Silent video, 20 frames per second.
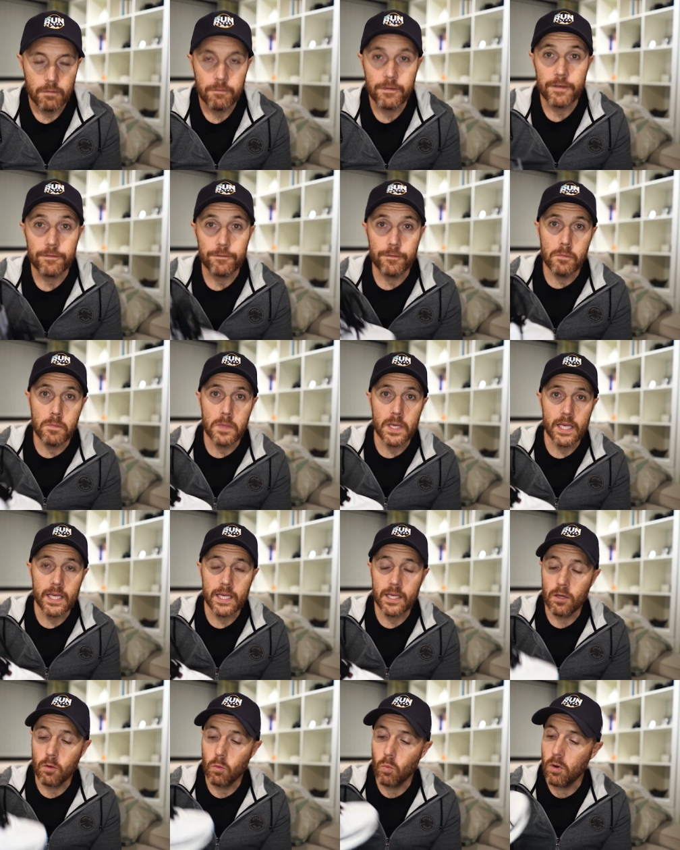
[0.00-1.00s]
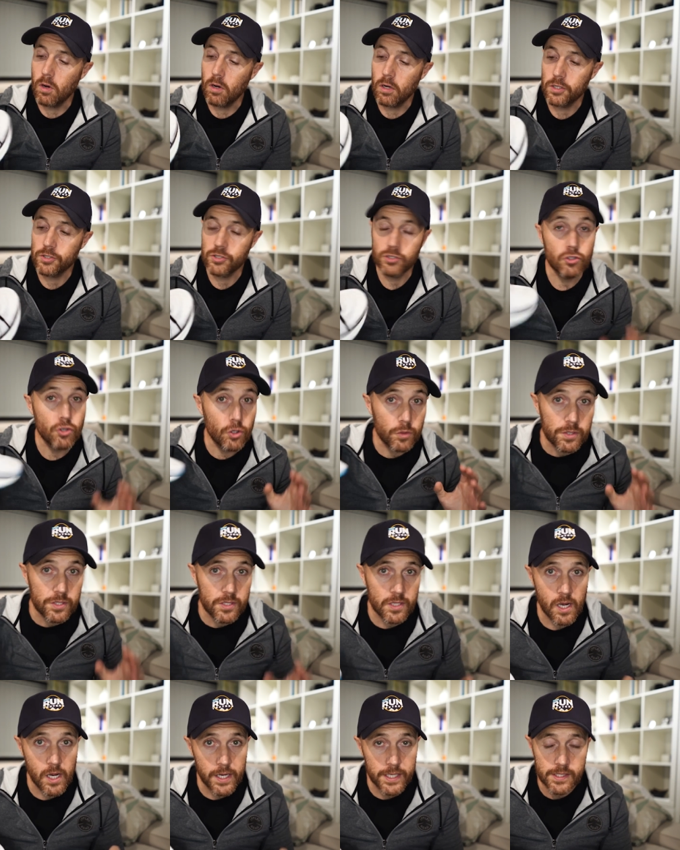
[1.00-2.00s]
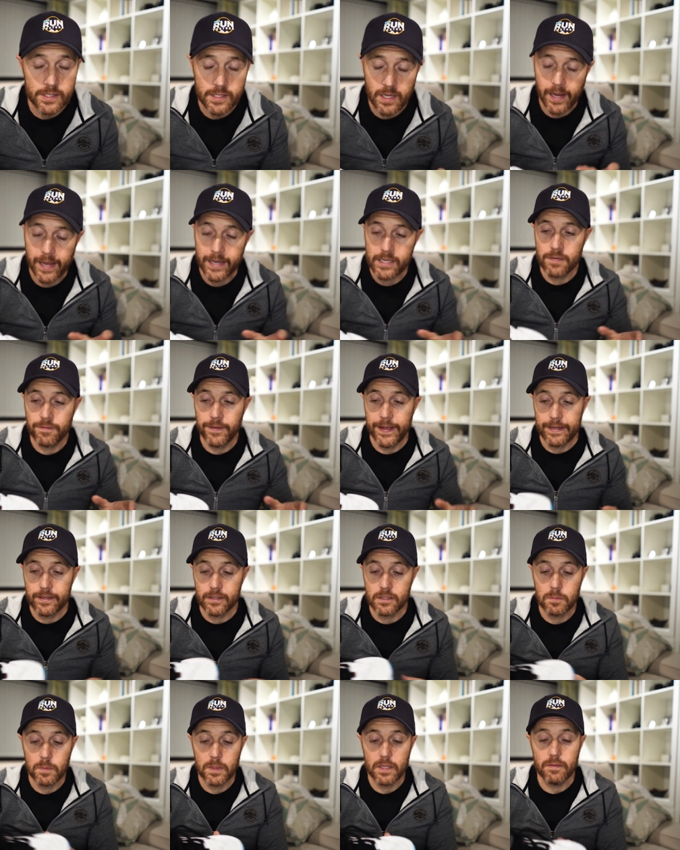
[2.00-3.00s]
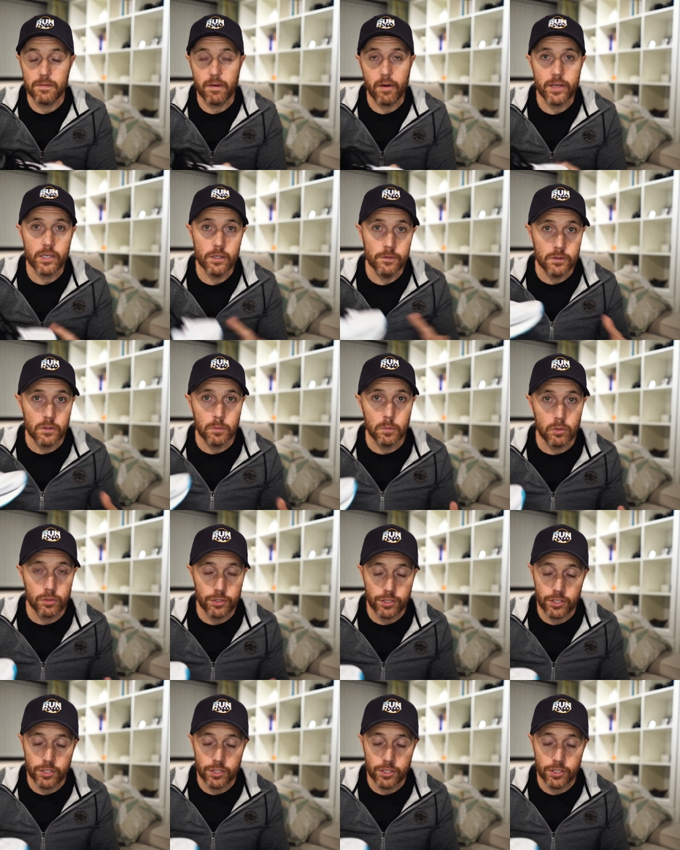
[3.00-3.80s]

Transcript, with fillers: Fit for me was true to size. I actually found it to be a very comfortable